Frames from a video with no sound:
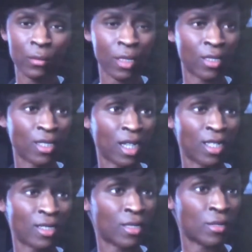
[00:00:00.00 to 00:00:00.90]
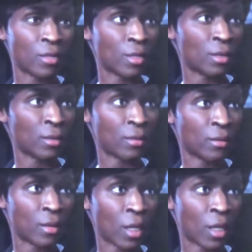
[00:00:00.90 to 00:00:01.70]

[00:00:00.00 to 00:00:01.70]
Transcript: the pressure, the exit trials